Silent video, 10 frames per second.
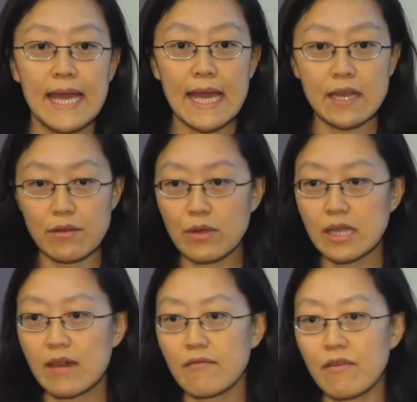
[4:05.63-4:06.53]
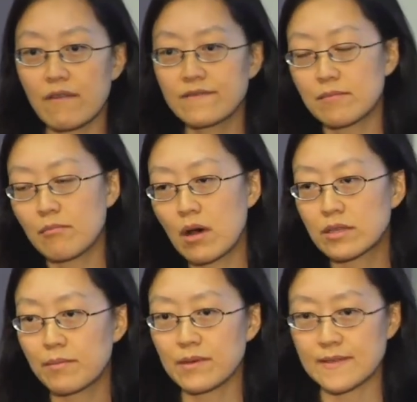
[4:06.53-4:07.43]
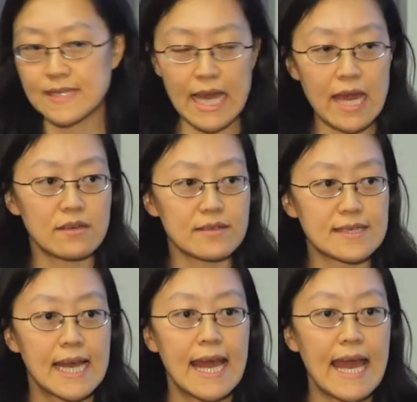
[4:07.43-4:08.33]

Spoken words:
and it really involves multiple scales,